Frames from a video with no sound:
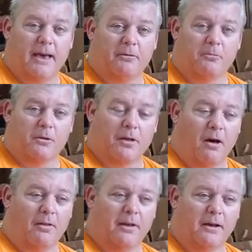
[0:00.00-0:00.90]
and with
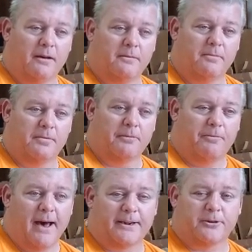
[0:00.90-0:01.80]
all the
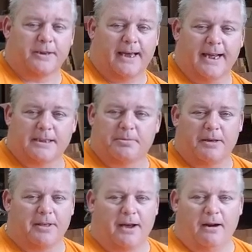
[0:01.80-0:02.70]
factors against
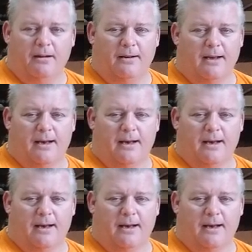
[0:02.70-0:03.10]
me there,